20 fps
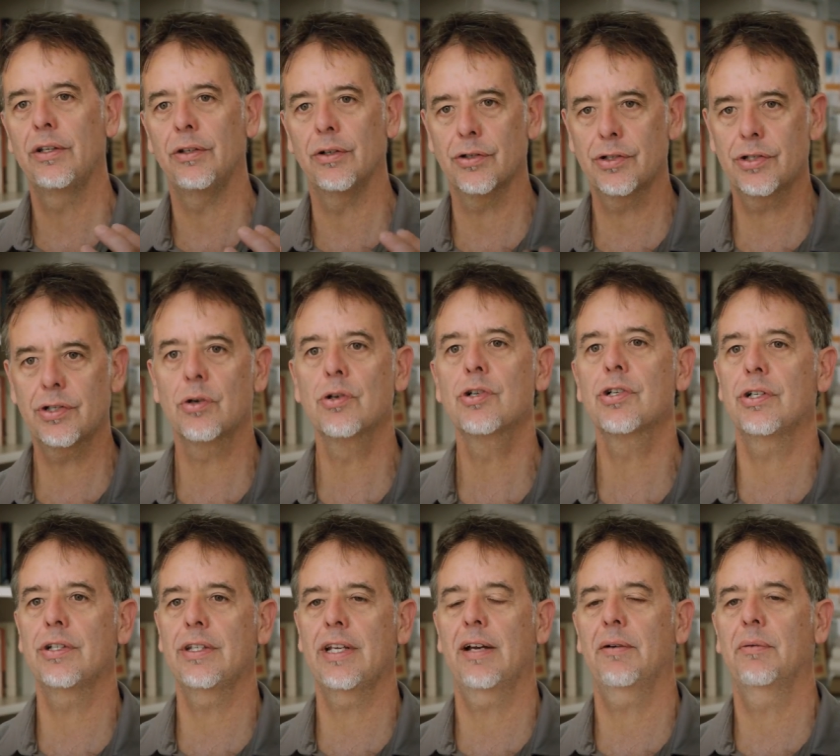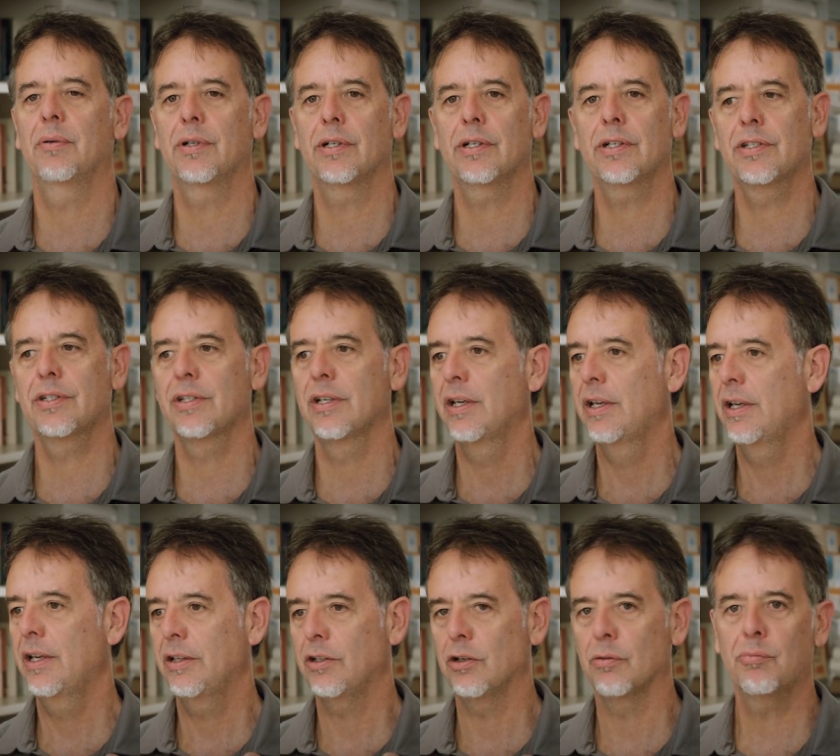your social networks,
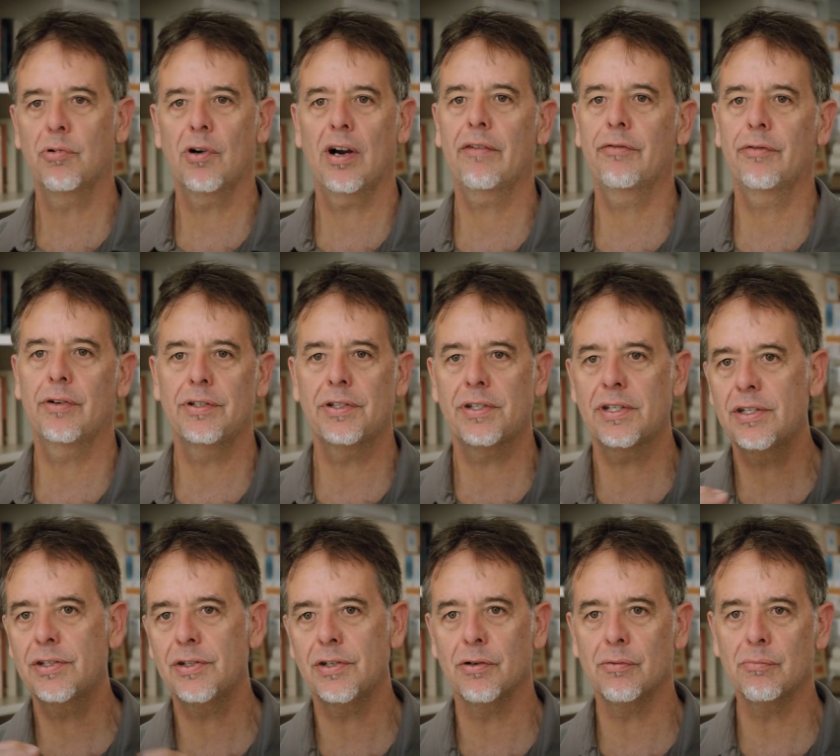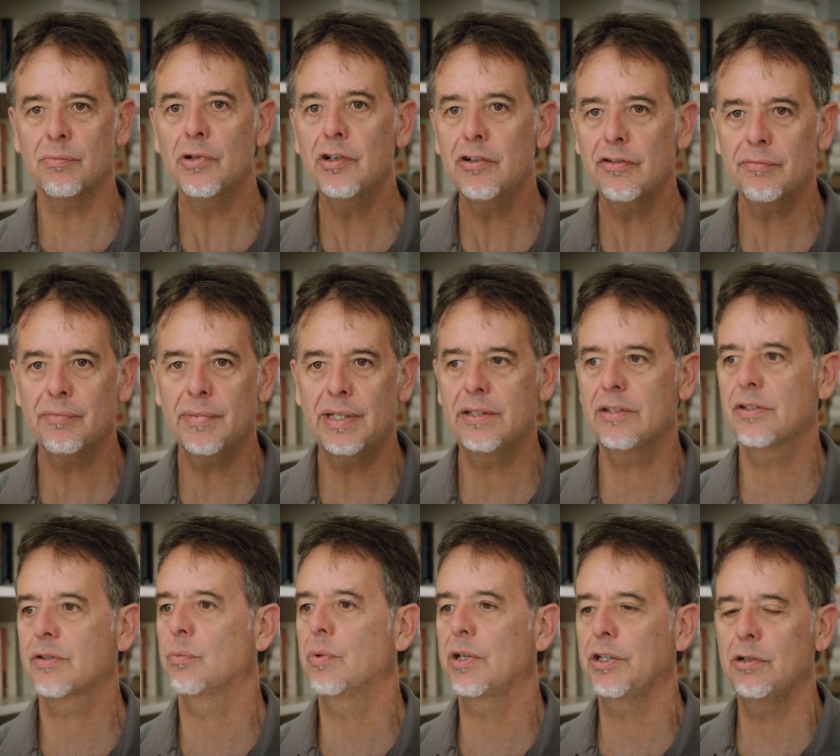your preferences, your
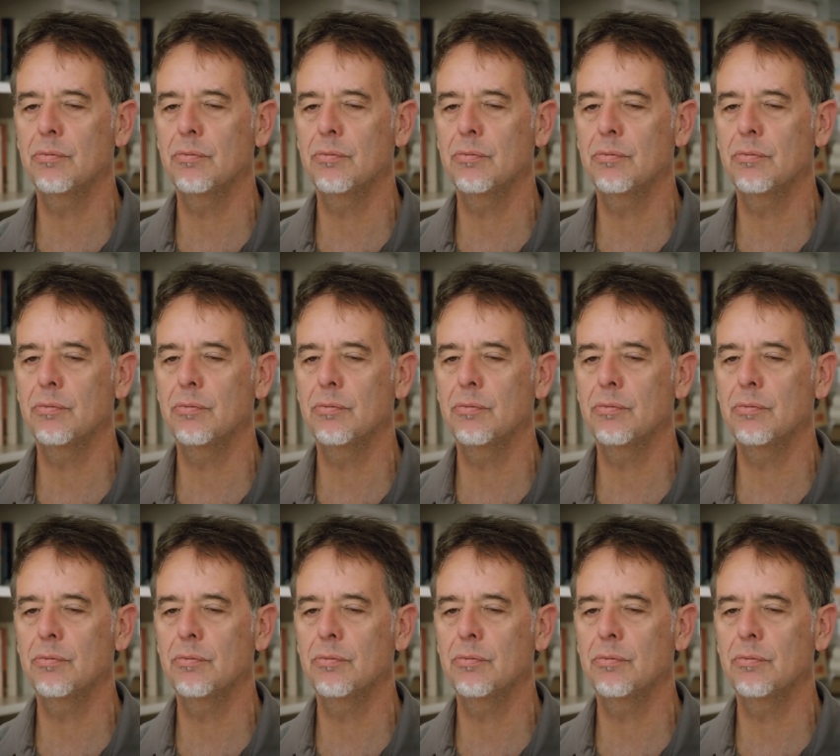movements, what